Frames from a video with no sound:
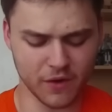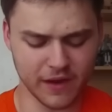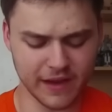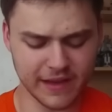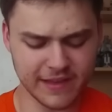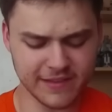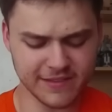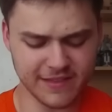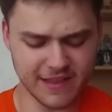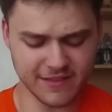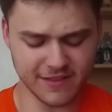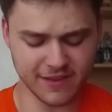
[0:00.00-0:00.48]
I
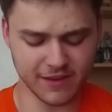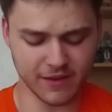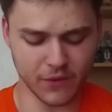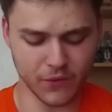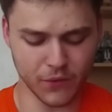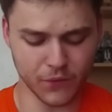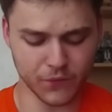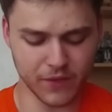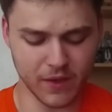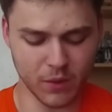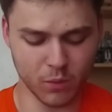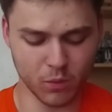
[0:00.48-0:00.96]
guess that's
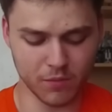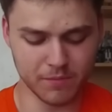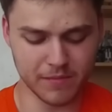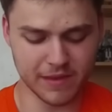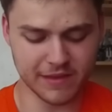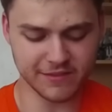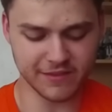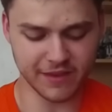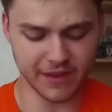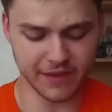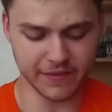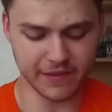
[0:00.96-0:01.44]
another thing we're
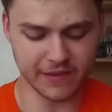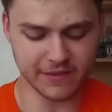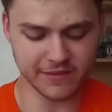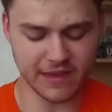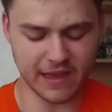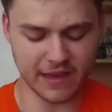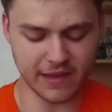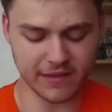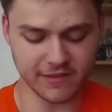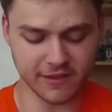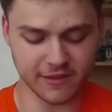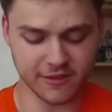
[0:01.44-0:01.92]
missing in this
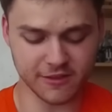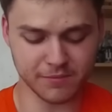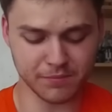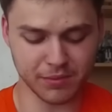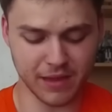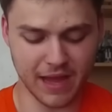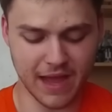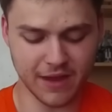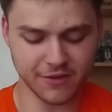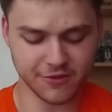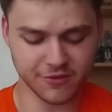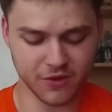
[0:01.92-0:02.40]
deck is a
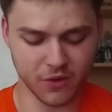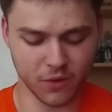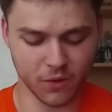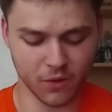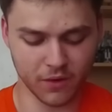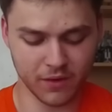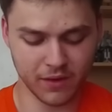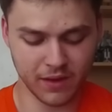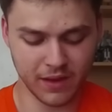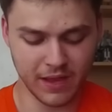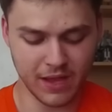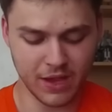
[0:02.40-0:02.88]
splash
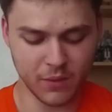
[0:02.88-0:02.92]
card.